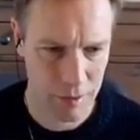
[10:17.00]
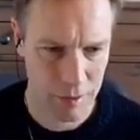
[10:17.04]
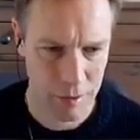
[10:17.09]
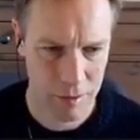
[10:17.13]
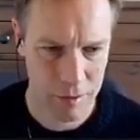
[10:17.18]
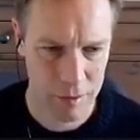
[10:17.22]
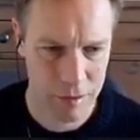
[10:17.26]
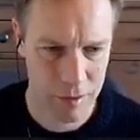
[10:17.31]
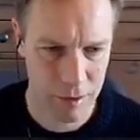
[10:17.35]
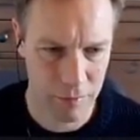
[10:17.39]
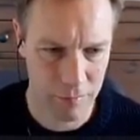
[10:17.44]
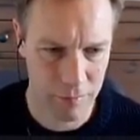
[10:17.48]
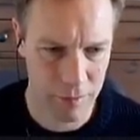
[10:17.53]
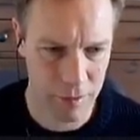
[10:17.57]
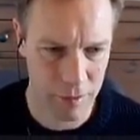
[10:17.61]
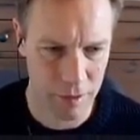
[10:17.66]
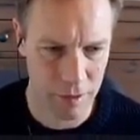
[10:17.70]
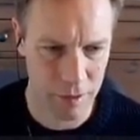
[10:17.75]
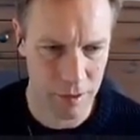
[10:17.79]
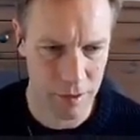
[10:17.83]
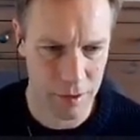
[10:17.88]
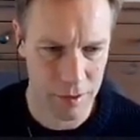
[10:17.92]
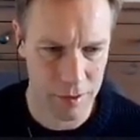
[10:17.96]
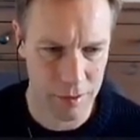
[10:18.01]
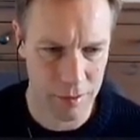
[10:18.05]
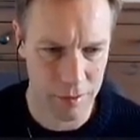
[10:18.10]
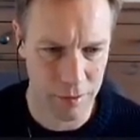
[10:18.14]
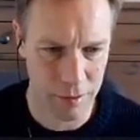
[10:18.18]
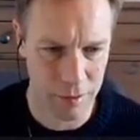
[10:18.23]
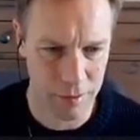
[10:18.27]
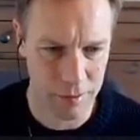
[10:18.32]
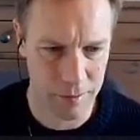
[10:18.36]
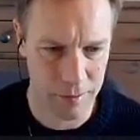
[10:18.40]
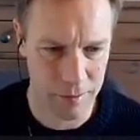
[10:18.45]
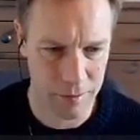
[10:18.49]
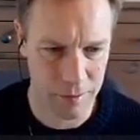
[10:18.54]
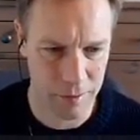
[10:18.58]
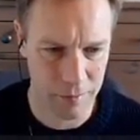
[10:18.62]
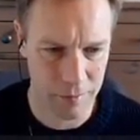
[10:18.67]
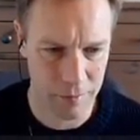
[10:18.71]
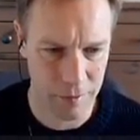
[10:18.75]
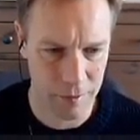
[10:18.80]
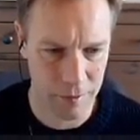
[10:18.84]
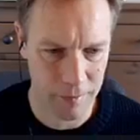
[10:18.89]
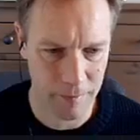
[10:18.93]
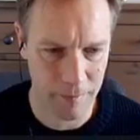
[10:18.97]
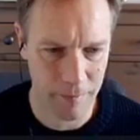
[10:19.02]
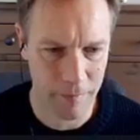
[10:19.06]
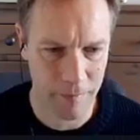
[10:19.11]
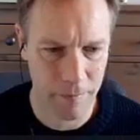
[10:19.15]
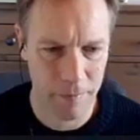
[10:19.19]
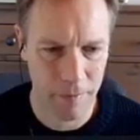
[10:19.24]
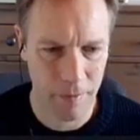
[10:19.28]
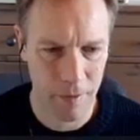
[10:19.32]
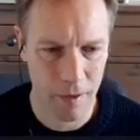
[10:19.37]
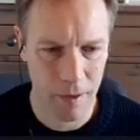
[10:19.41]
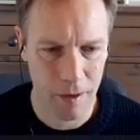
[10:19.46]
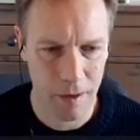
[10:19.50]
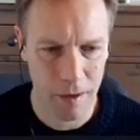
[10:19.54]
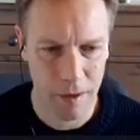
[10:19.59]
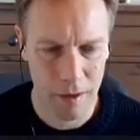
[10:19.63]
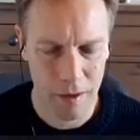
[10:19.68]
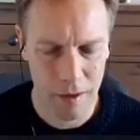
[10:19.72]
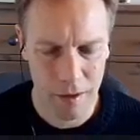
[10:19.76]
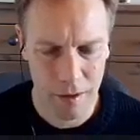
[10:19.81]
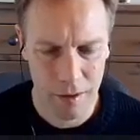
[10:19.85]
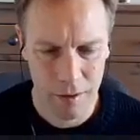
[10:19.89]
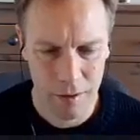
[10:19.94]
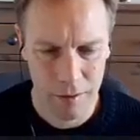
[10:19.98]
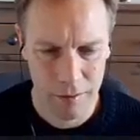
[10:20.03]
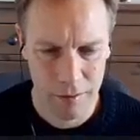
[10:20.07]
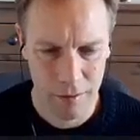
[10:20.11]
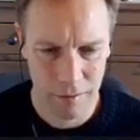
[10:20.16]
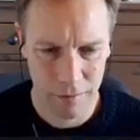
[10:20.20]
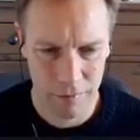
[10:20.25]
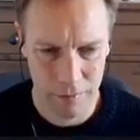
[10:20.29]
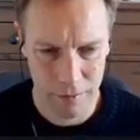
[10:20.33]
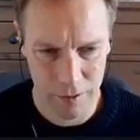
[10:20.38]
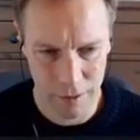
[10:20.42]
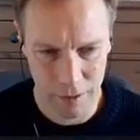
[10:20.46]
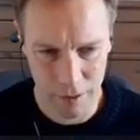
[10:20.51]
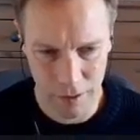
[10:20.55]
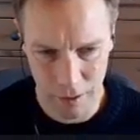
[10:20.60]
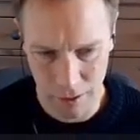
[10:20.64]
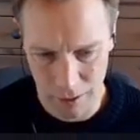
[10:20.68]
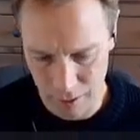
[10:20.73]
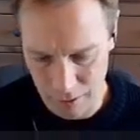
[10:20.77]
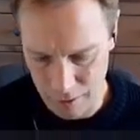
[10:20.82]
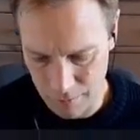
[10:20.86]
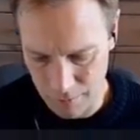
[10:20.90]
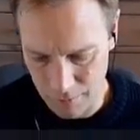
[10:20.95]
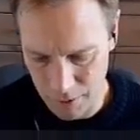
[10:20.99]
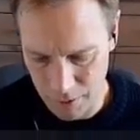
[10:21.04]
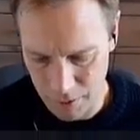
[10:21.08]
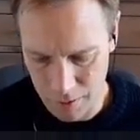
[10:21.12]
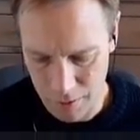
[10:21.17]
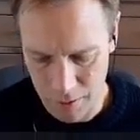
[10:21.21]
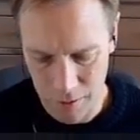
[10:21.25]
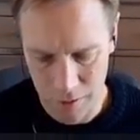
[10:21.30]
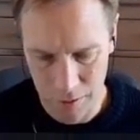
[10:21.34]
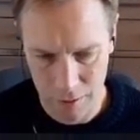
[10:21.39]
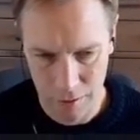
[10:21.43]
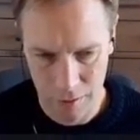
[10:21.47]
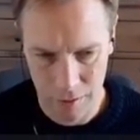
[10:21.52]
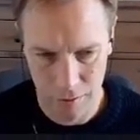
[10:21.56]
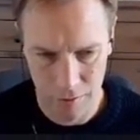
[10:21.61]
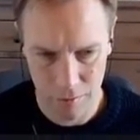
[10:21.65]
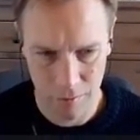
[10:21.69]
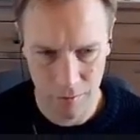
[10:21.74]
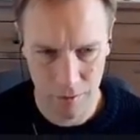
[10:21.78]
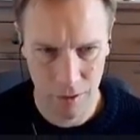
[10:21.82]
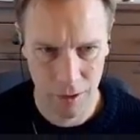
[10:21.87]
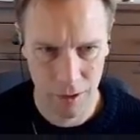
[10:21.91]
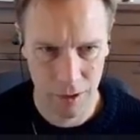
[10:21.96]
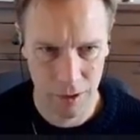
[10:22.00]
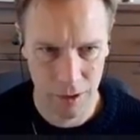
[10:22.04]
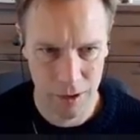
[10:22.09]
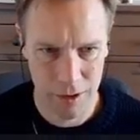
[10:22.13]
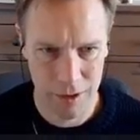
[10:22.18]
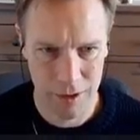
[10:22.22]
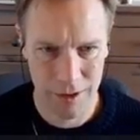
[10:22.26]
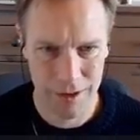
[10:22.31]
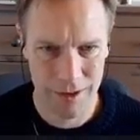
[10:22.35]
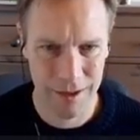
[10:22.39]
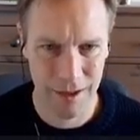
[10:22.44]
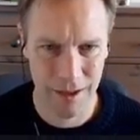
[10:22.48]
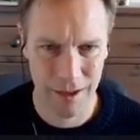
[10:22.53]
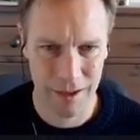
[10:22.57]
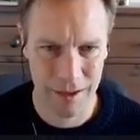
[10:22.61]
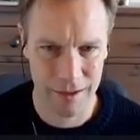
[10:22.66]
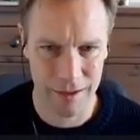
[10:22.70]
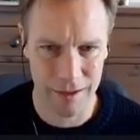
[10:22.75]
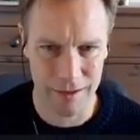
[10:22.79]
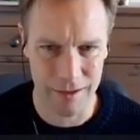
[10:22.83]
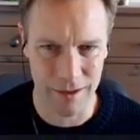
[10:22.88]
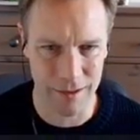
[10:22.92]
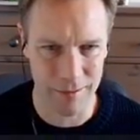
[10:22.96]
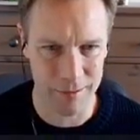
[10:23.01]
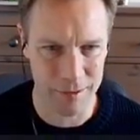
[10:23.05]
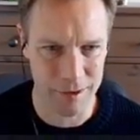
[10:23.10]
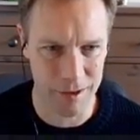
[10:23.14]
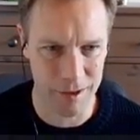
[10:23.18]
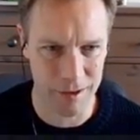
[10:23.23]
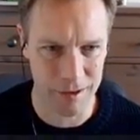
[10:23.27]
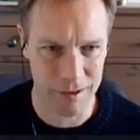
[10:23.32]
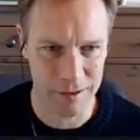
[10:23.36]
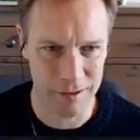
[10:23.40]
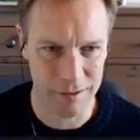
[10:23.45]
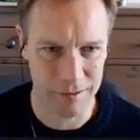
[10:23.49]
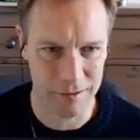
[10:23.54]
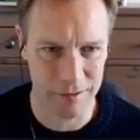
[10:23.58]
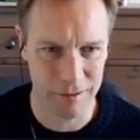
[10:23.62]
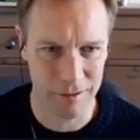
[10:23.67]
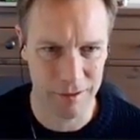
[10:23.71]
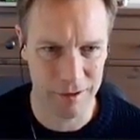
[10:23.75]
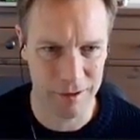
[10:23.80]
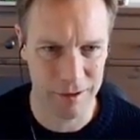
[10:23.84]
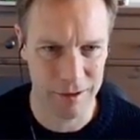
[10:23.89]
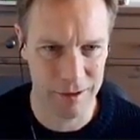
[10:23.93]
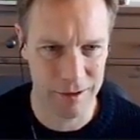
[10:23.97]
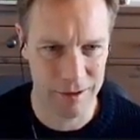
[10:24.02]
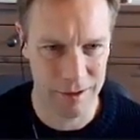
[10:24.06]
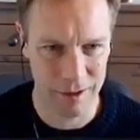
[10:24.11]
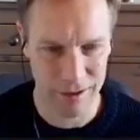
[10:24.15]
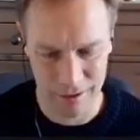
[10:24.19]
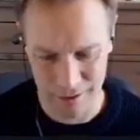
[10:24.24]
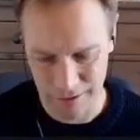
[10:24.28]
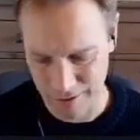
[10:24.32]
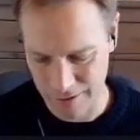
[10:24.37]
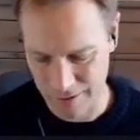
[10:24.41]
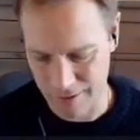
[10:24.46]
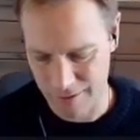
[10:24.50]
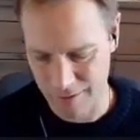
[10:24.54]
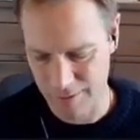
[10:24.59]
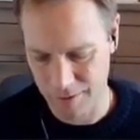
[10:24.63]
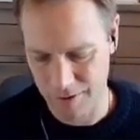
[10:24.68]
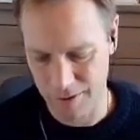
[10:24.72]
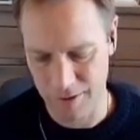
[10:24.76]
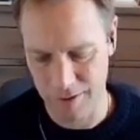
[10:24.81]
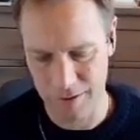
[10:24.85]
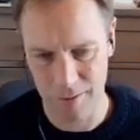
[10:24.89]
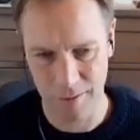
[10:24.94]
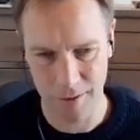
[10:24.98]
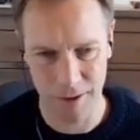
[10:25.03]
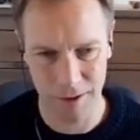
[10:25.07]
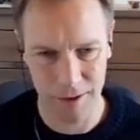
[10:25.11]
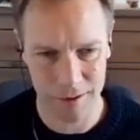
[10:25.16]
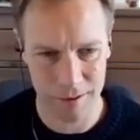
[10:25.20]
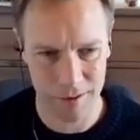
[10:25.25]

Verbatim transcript: Safety. That's not how you spell safety. Safety. Um, we. It's exactly the same as this, right? It's exactly the same as this comment here.